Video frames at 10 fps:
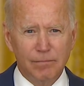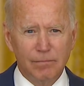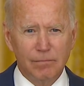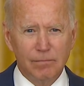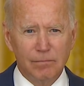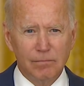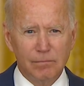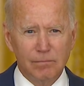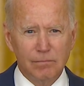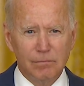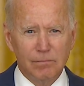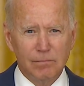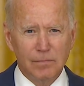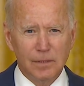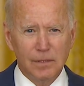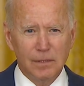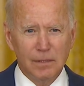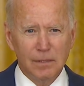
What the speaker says: (silence)